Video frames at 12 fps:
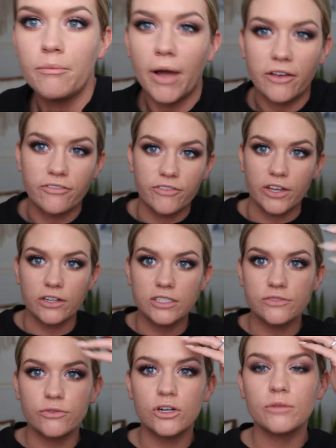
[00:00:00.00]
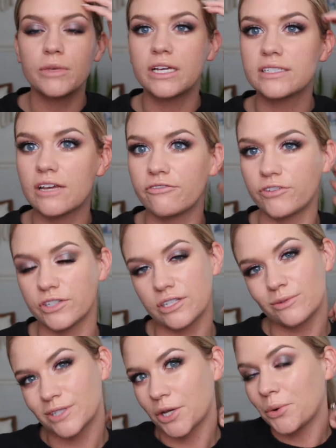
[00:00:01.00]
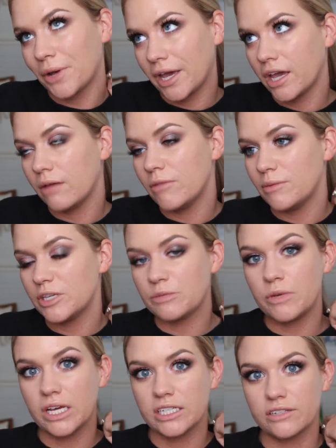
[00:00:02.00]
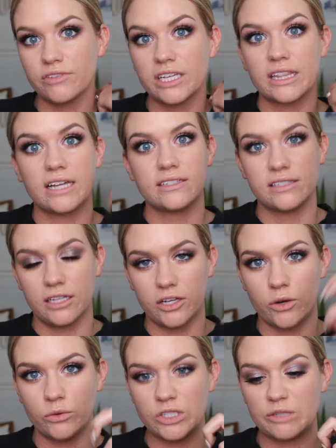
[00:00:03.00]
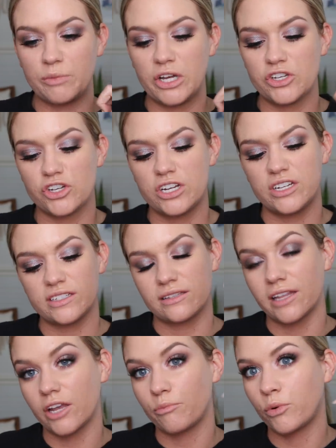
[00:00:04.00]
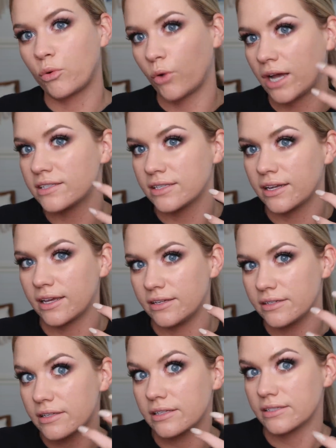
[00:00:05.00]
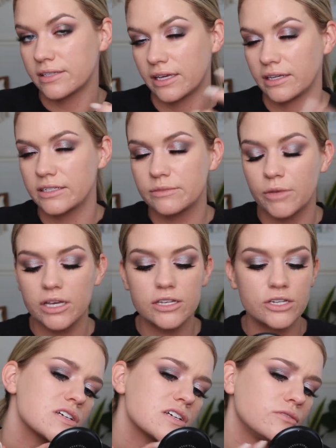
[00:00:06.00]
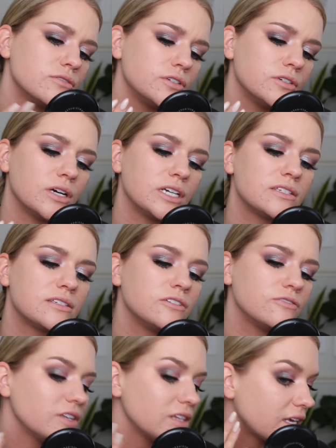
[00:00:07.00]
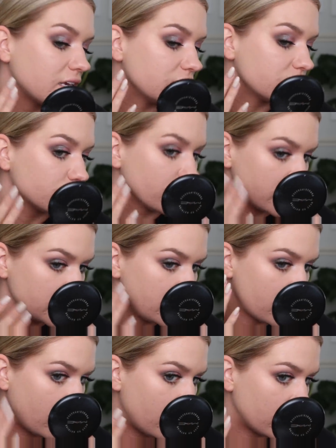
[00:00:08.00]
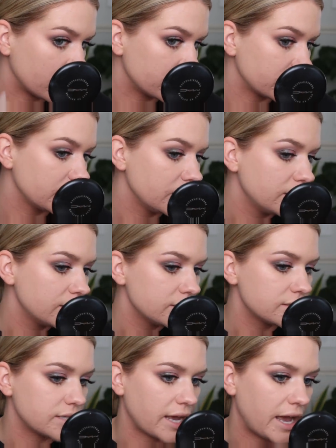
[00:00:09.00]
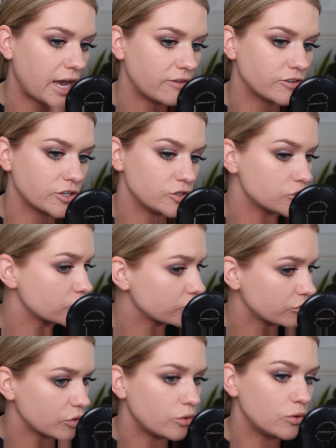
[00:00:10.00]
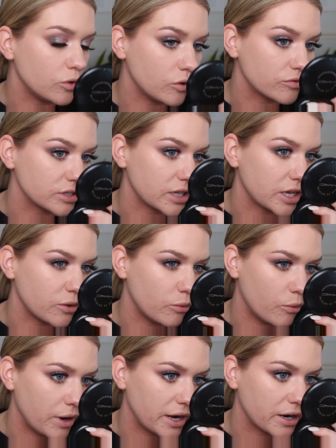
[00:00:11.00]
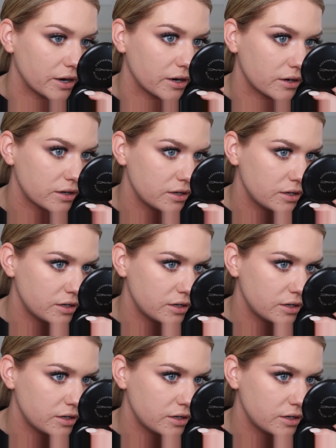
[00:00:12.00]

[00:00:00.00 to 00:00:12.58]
my fingers for it, because at first I was like, okay, maybe it's because of like that silicone sponge and it doesn't like press it into the skin as much. I don't know. I still feel like it's really hard to have control over like where